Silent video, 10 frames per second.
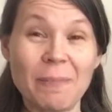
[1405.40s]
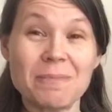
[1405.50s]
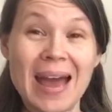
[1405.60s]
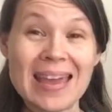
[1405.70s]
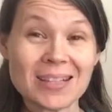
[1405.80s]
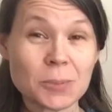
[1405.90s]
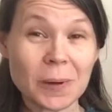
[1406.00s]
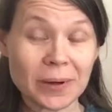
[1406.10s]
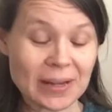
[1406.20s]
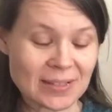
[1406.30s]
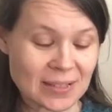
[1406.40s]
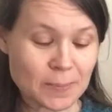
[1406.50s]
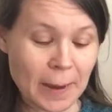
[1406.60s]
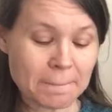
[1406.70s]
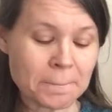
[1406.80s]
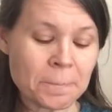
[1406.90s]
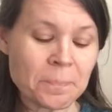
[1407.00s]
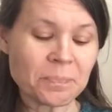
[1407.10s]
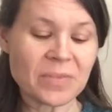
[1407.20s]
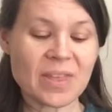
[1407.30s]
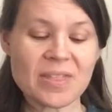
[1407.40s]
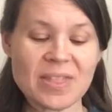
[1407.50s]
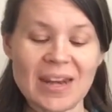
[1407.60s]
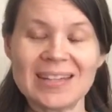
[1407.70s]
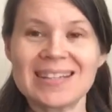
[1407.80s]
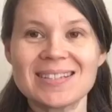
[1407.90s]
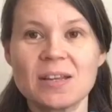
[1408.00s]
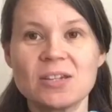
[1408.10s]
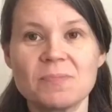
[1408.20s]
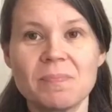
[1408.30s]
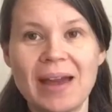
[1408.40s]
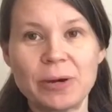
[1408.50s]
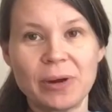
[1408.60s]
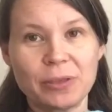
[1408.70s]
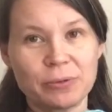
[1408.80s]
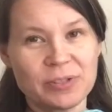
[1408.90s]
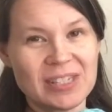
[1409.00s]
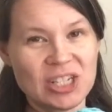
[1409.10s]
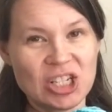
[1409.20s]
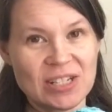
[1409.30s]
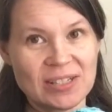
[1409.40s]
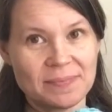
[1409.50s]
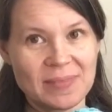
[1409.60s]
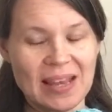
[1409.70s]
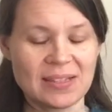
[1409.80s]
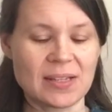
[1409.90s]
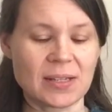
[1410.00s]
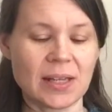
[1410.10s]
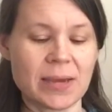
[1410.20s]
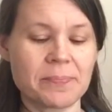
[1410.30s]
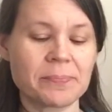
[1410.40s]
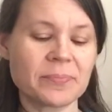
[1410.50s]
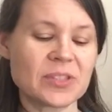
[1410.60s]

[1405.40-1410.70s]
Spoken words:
My experience has been that it doesn't migrate through stitches as easily.